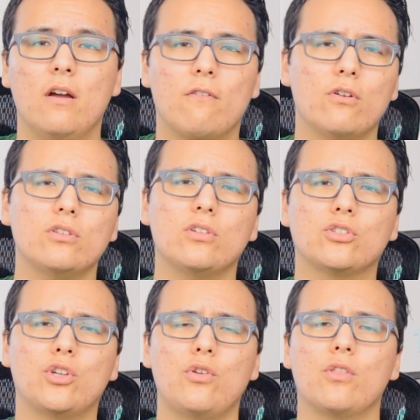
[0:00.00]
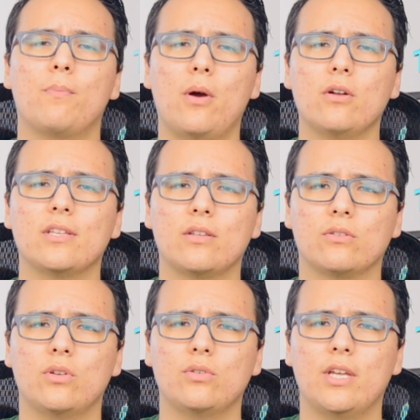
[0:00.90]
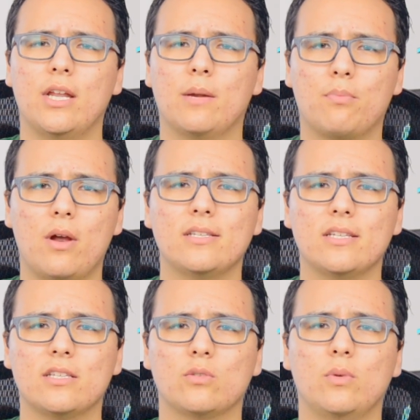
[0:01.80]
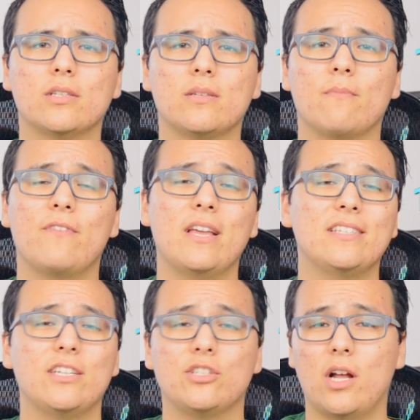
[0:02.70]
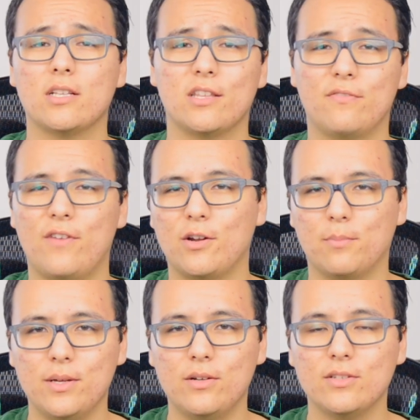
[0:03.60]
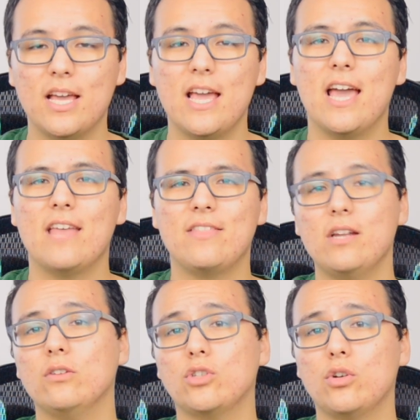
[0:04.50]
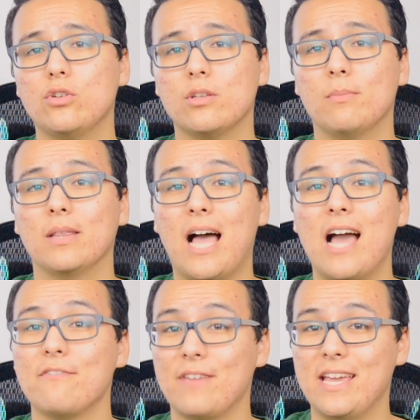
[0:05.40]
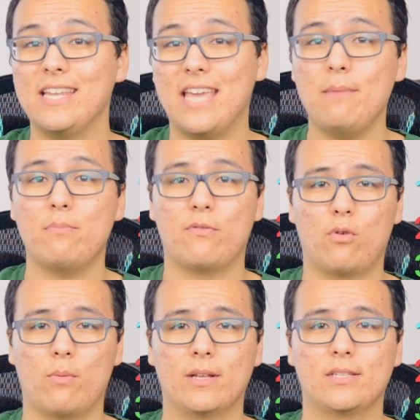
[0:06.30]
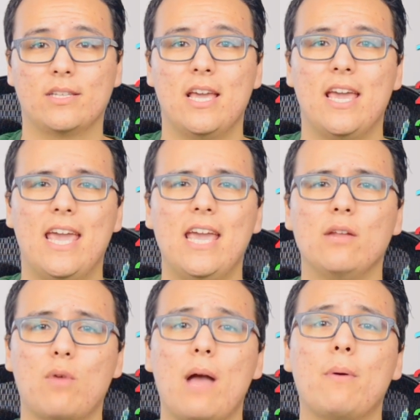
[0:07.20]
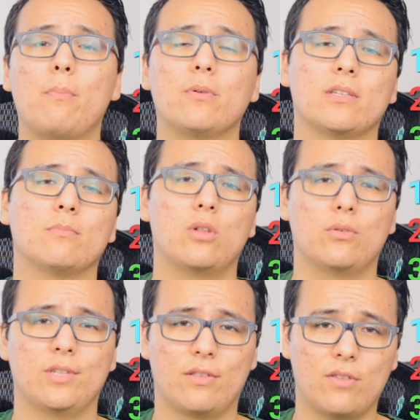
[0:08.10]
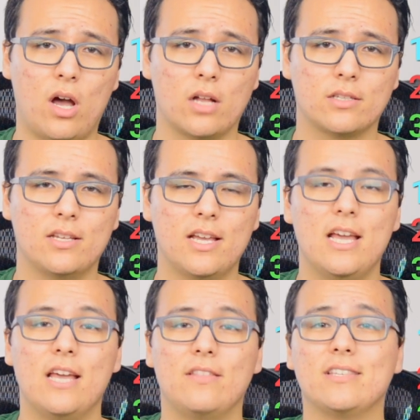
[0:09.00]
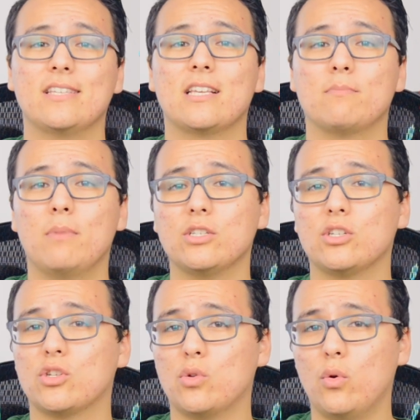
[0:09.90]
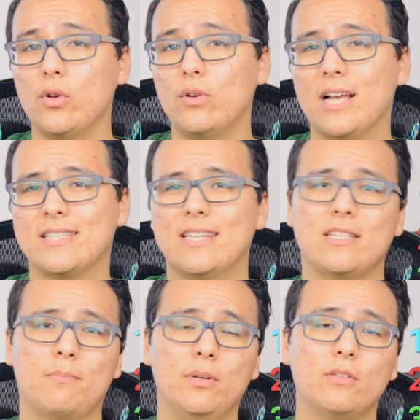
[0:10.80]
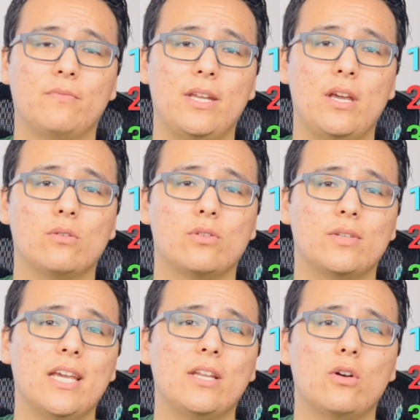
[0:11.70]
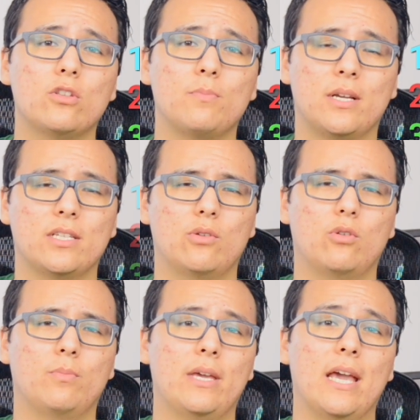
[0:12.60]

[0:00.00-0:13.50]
First, I'll show you the parts and their associated prices, as well as some fancy shots of the final build, and then I'll show you some live in-game performance, and wrap up with some closing thoughts. This is as much a tutorial as it is a build video, so take notes because there will be